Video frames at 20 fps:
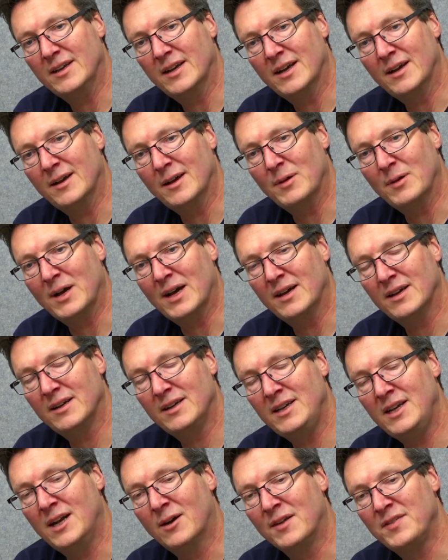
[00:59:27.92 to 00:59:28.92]

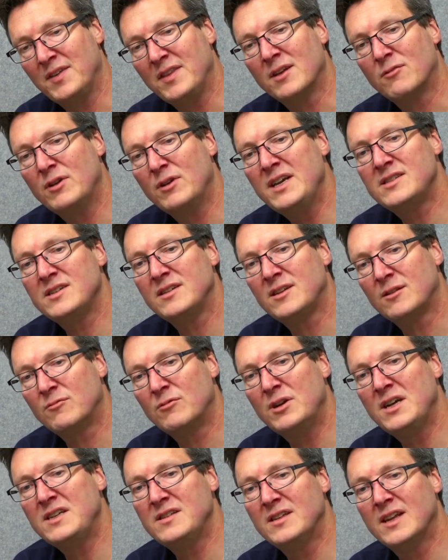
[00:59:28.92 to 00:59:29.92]
I think the
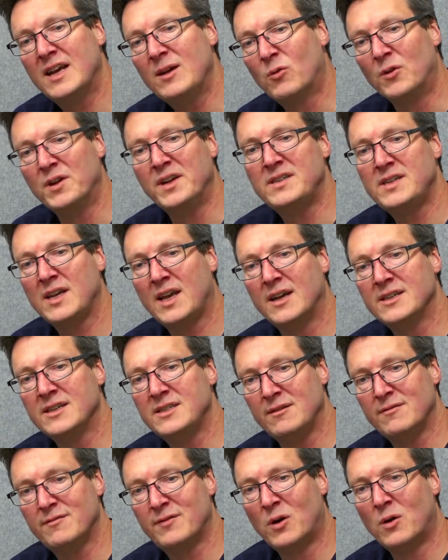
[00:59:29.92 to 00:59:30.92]
reason they wanted to get us
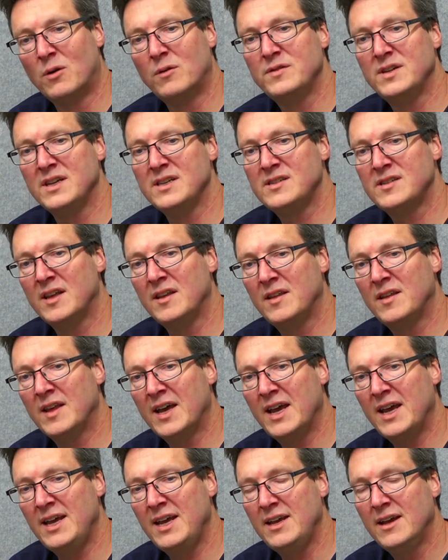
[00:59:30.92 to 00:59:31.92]
involved is that
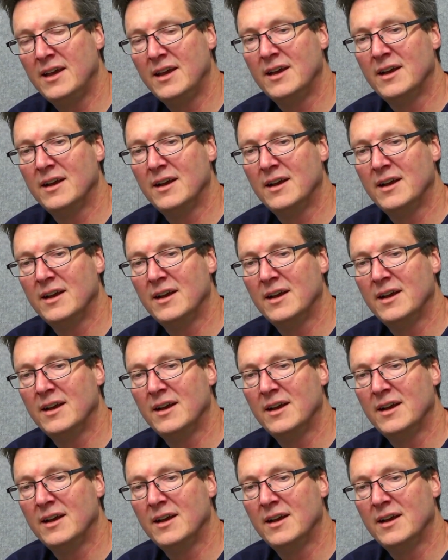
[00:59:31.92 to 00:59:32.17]
they